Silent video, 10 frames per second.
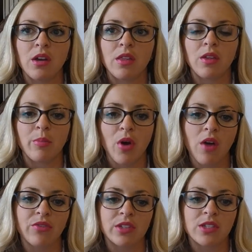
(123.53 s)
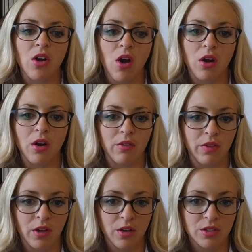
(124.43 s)
the profits are of
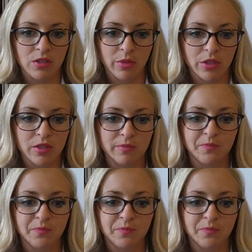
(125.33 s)
the customers.